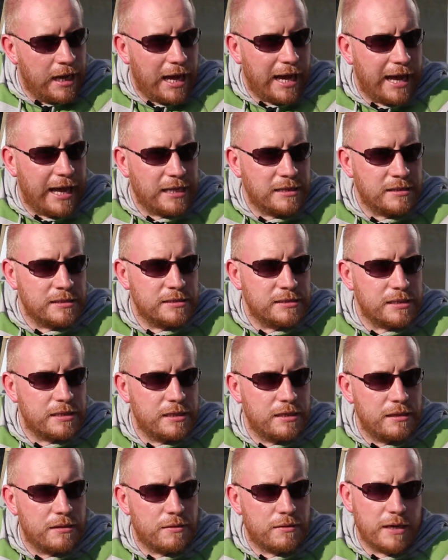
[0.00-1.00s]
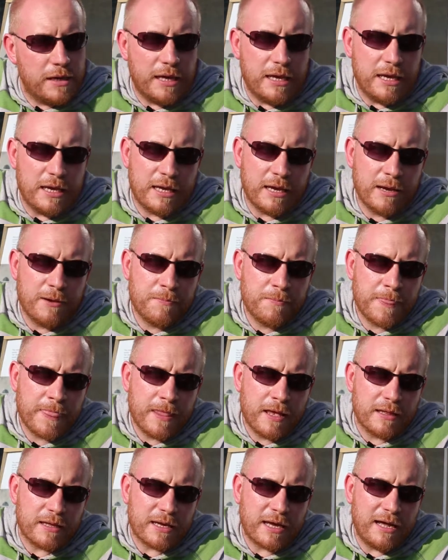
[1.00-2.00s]
and the
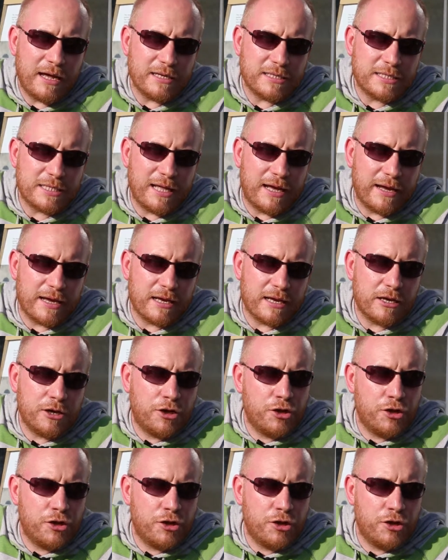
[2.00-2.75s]
kind of slight